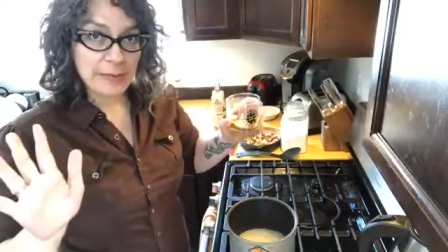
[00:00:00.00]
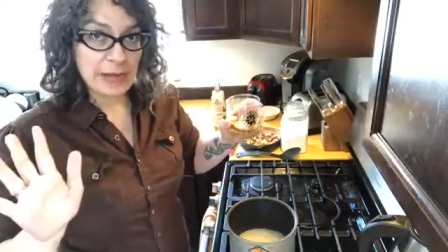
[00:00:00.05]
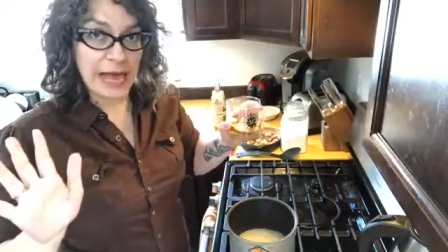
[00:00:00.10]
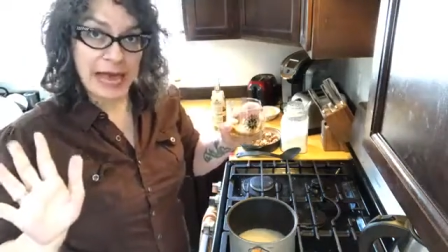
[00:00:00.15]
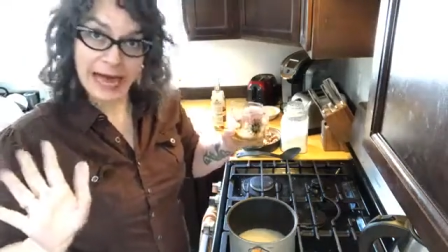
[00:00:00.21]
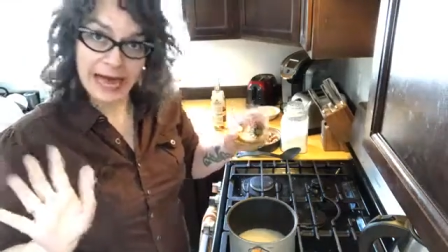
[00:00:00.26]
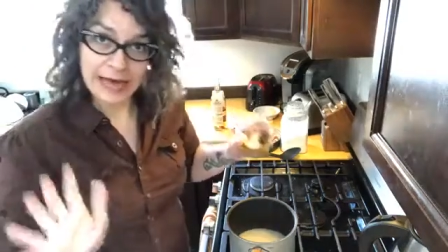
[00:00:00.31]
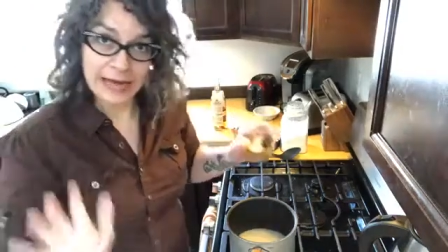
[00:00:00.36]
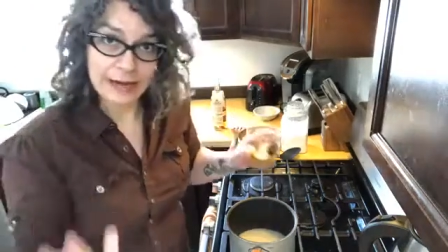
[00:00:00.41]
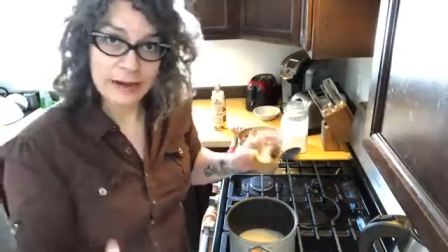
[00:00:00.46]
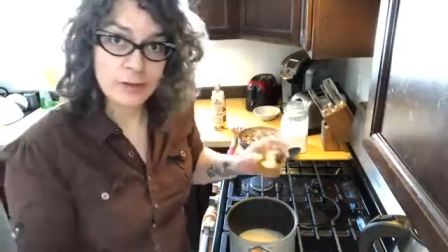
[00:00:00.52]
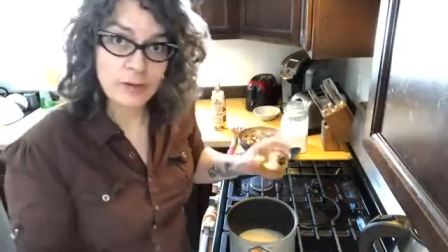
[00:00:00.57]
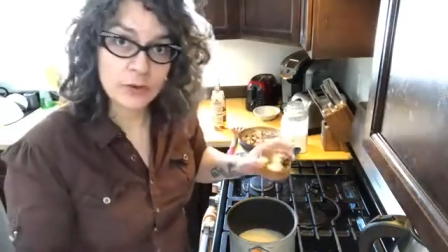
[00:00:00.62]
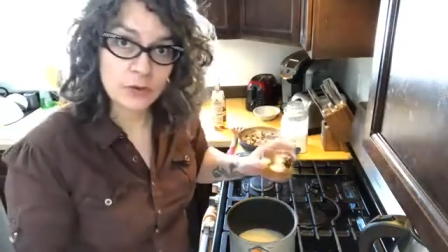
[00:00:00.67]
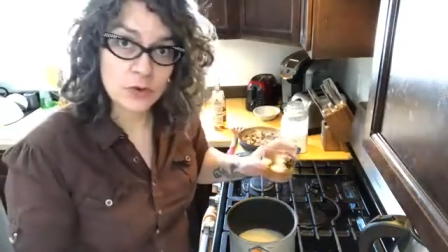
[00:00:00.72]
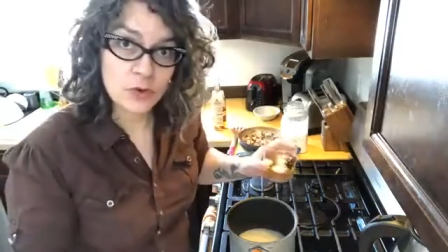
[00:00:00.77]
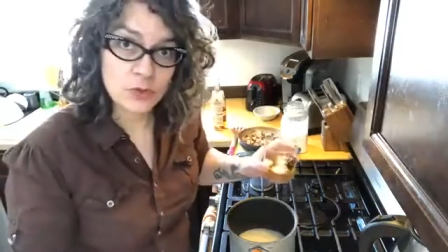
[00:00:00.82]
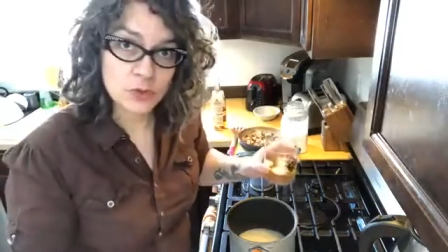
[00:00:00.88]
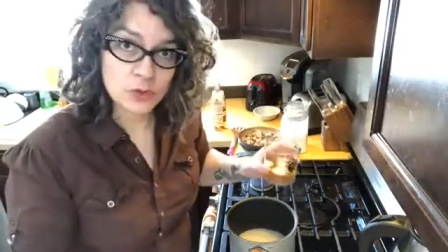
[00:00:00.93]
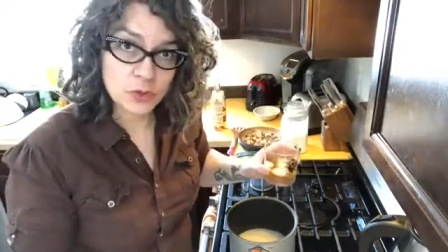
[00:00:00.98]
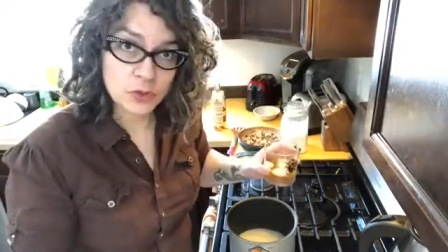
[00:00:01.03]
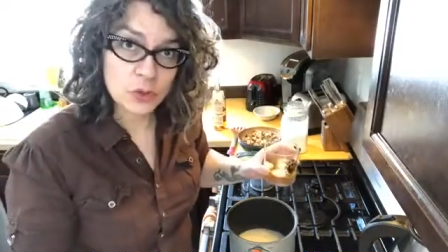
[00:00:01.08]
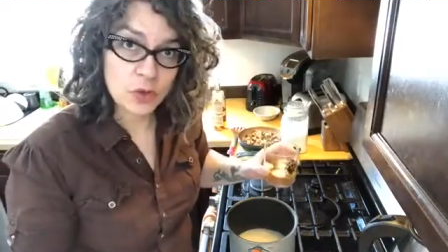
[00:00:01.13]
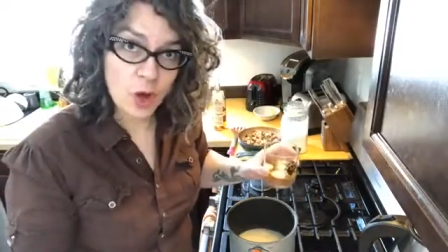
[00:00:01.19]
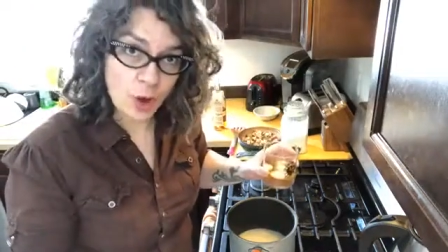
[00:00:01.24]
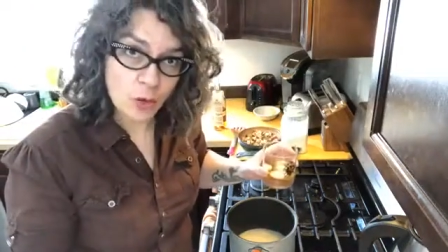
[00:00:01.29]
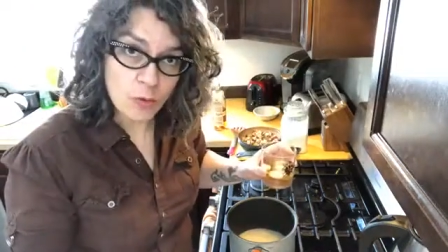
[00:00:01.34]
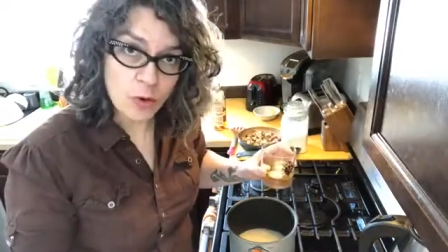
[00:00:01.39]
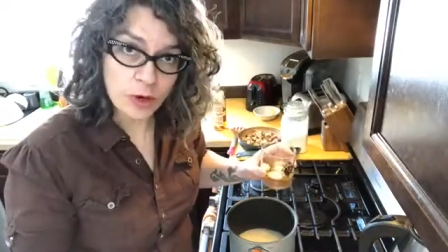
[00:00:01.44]
had it with those new
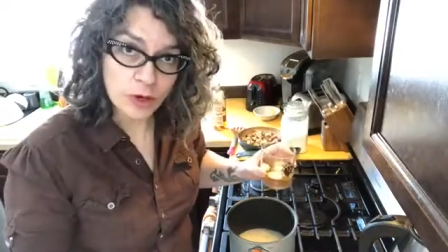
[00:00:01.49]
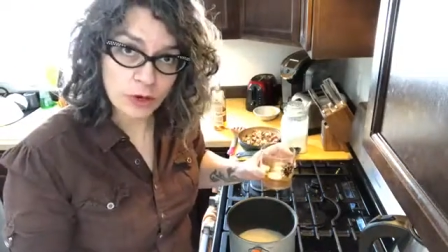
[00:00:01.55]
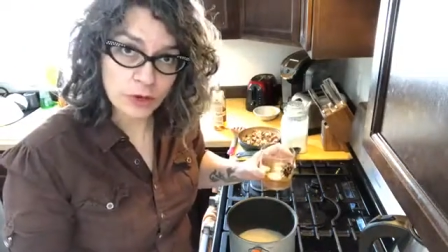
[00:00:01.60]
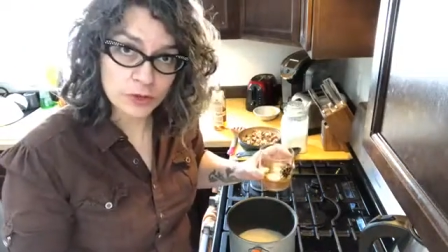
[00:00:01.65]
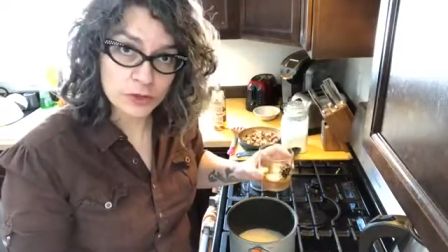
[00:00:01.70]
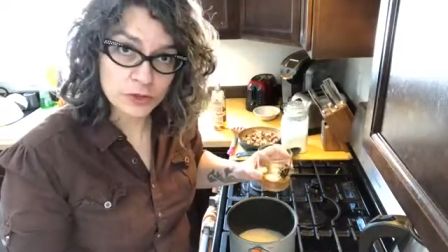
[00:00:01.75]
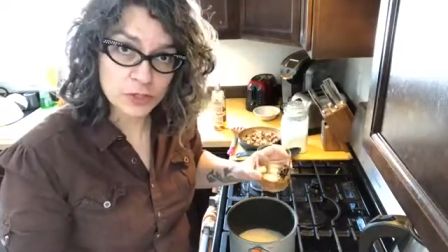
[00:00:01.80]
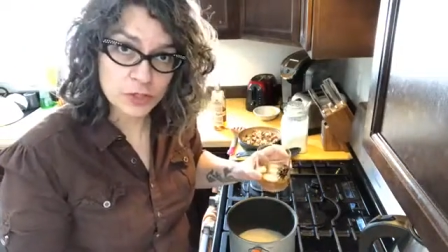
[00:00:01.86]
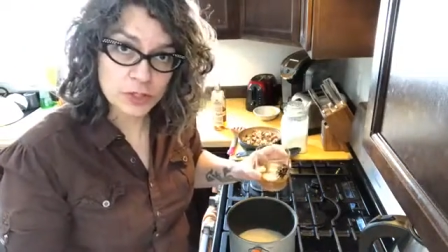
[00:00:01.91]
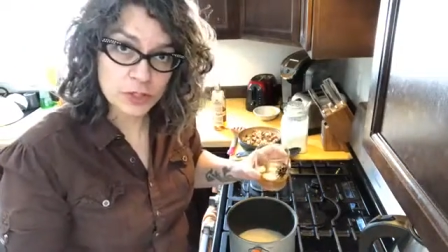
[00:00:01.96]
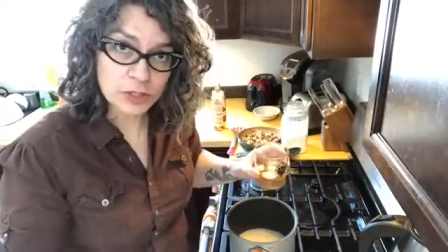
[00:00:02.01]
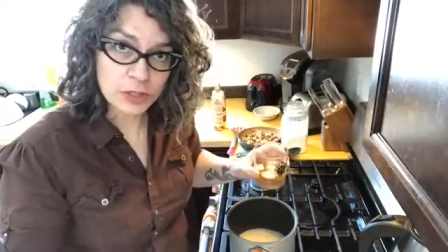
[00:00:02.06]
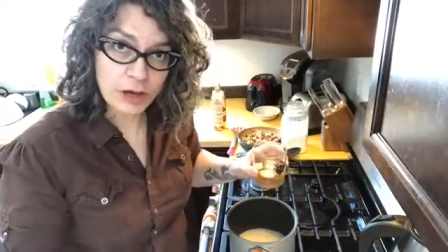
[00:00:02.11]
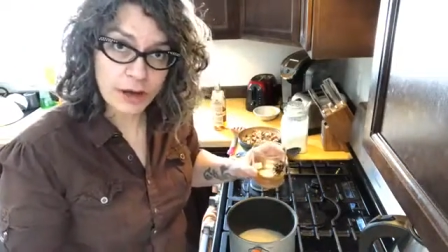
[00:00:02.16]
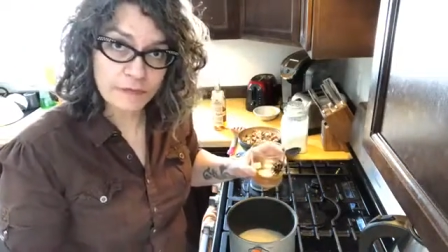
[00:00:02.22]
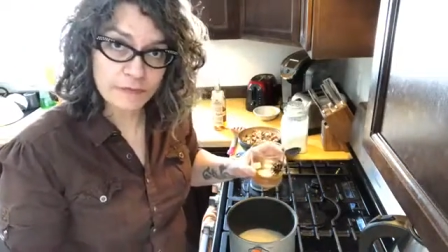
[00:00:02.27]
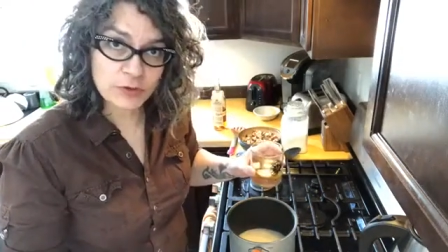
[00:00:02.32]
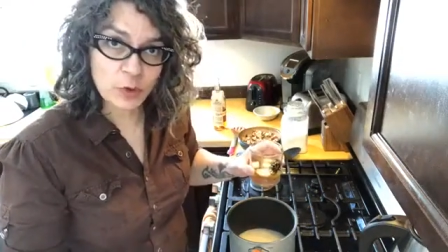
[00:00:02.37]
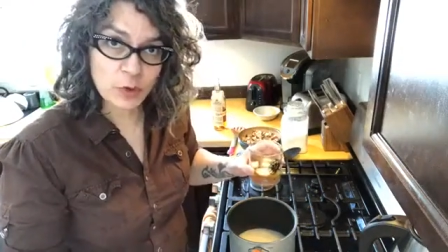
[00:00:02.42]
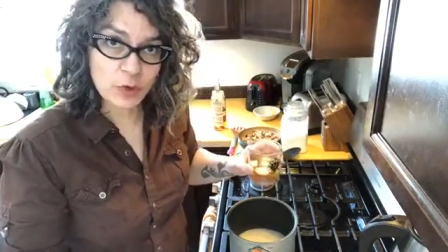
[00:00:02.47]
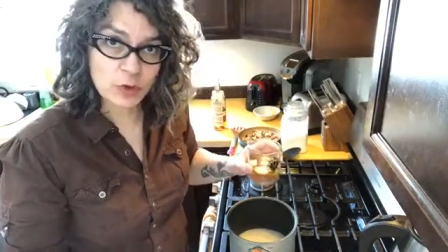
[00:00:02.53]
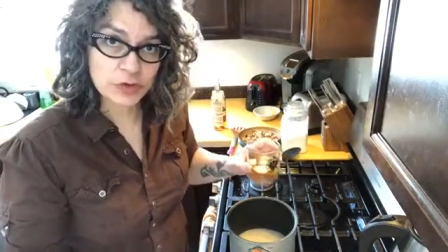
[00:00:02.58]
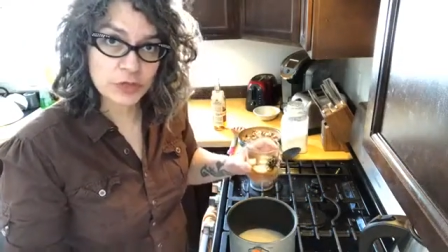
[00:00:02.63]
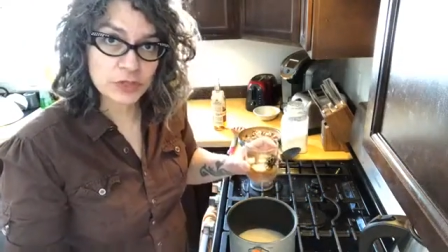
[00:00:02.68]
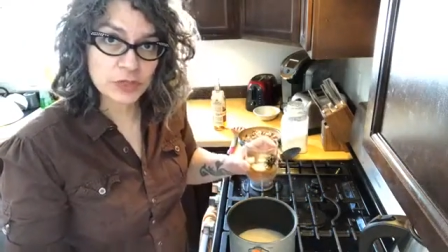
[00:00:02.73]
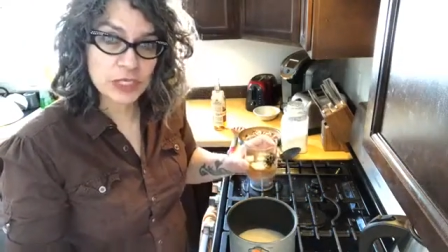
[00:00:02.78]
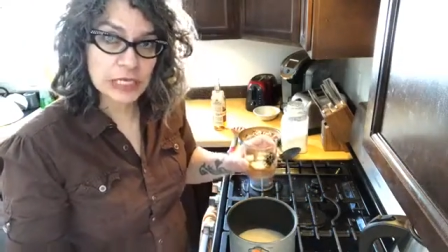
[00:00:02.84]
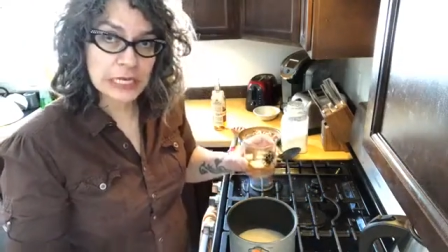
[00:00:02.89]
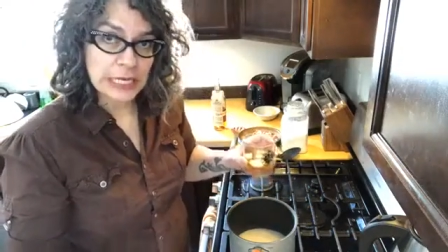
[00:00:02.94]
coworkers of
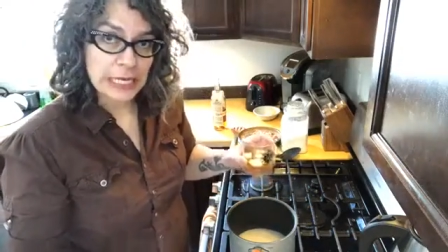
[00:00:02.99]
yours